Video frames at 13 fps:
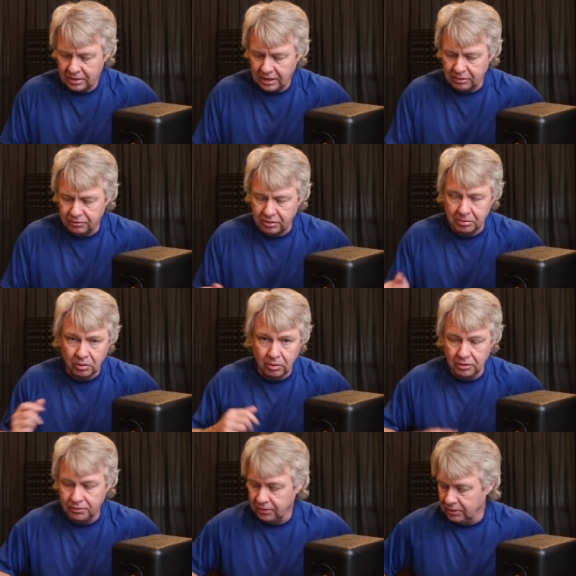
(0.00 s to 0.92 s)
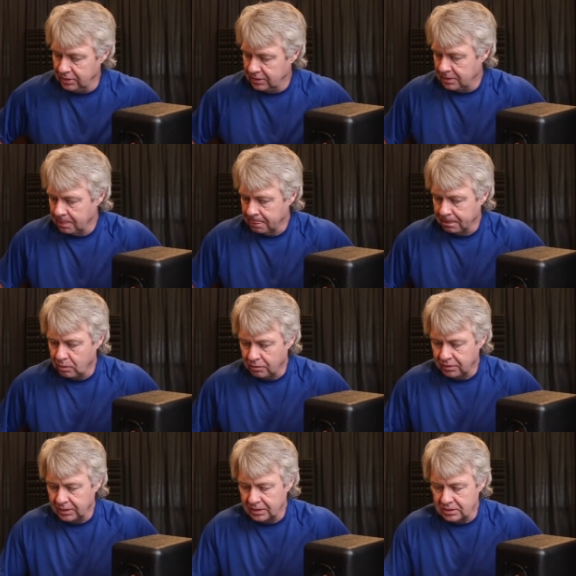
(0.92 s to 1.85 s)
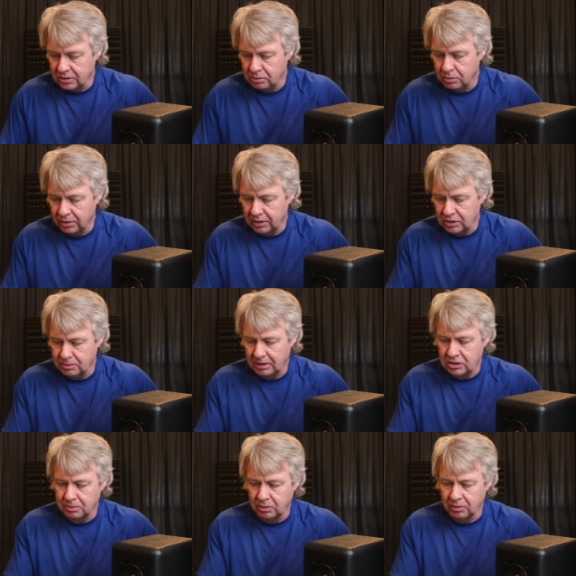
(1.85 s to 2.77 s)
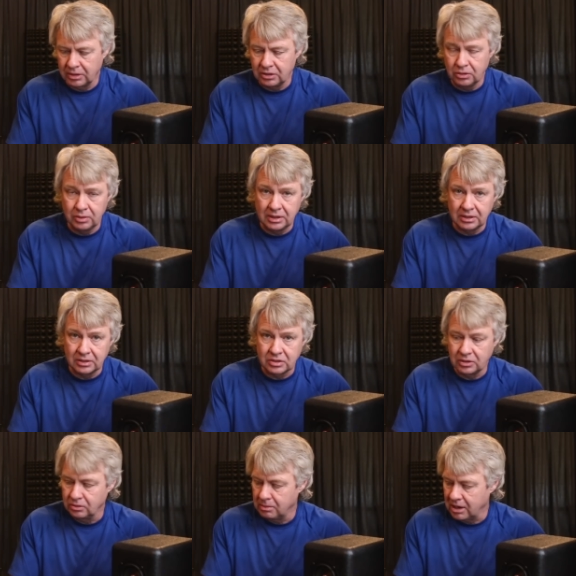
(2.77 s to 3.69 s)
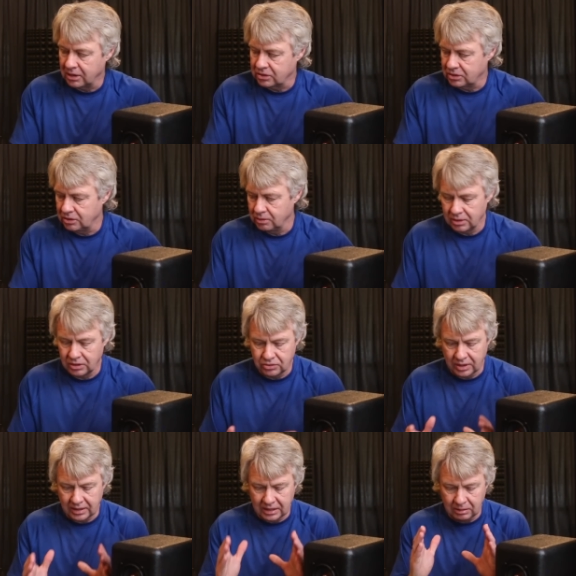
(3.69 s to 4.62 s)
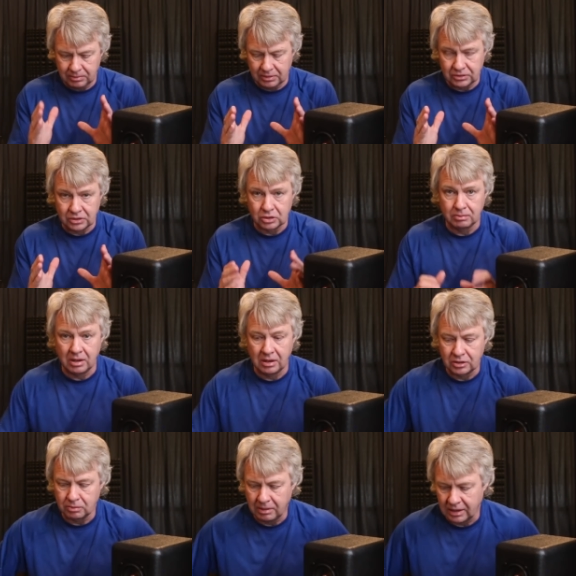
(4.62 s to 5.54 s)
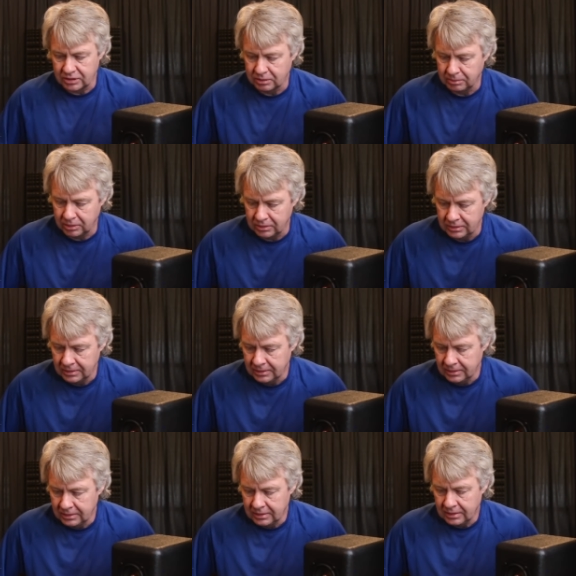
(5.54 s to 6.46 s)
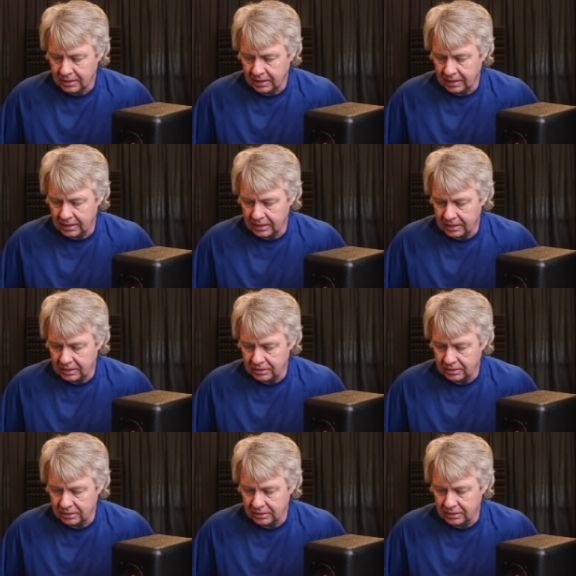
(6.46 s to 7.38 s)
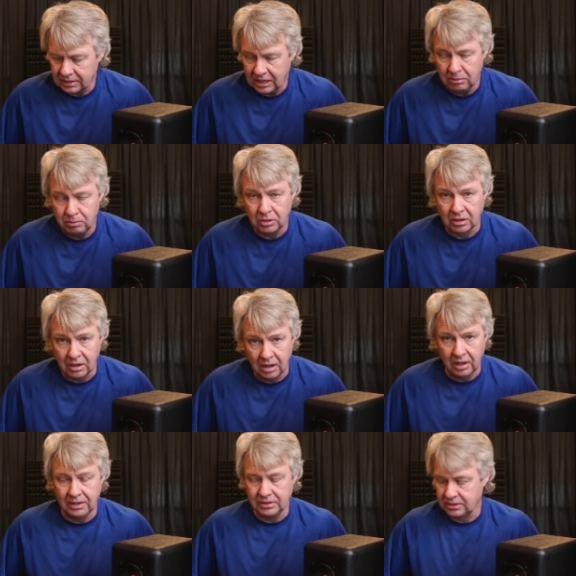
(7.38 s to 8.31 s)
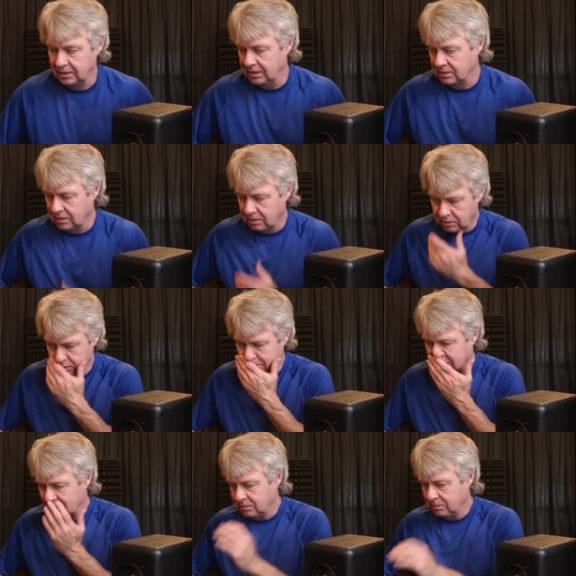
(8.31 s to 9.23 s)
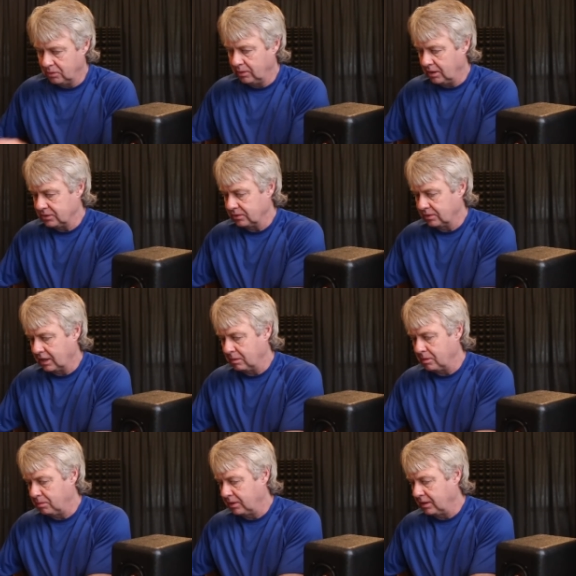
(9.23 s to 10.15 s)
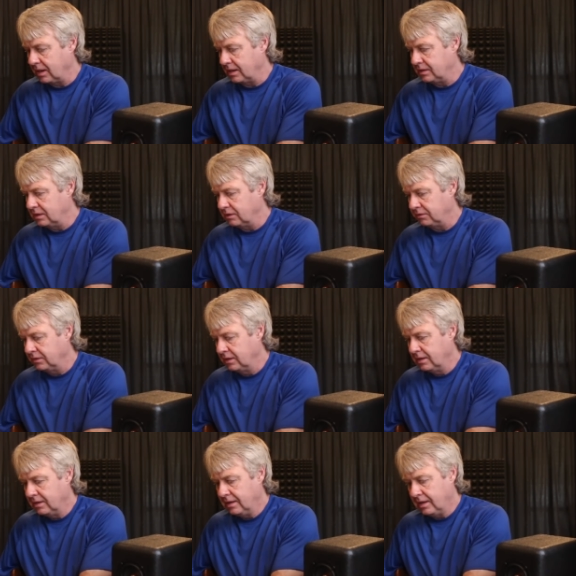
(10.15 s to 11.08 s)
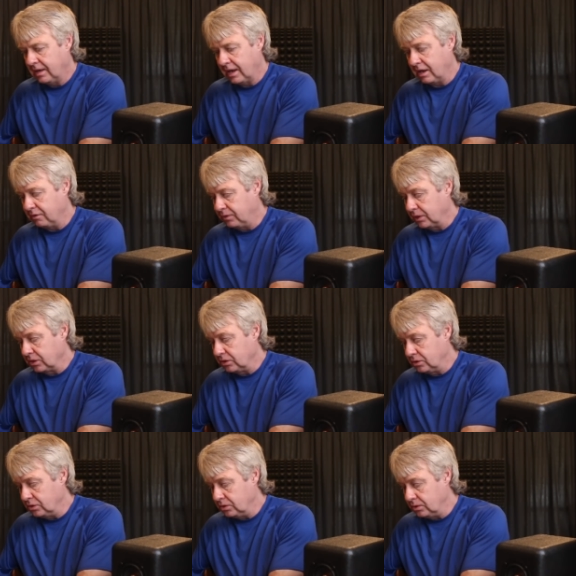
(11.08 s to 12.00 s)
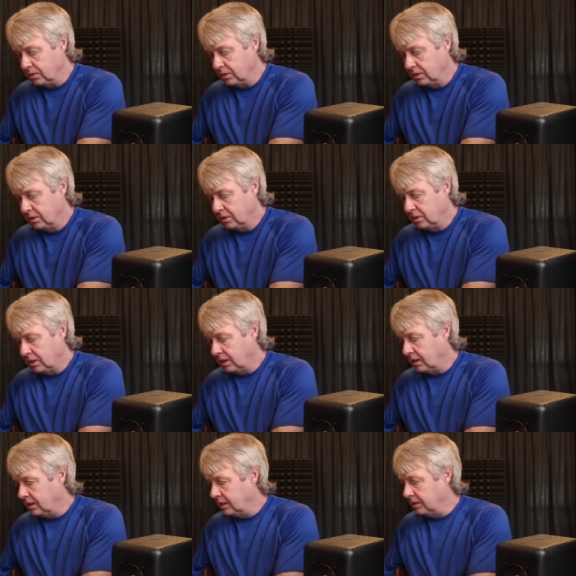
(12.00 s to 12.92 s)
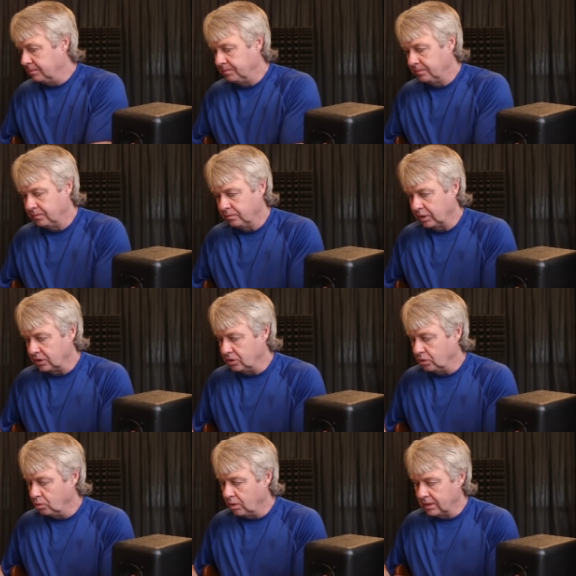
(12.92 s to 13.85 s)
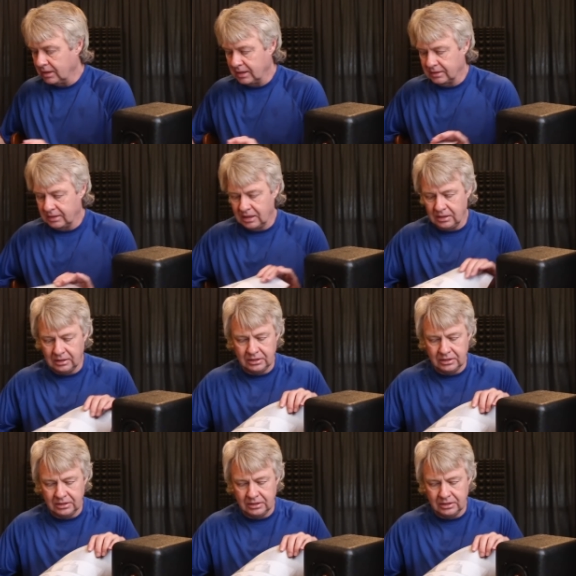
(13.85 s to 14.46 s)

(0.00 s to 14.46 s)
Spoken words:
it from the woofer. The woofer needs a little more airspace, but we're going to do it in a sealed box too. We're going to try to keep this as small as possible and keep the cost as low as possible. We also came up with the idea of, hey, if we can do one like that,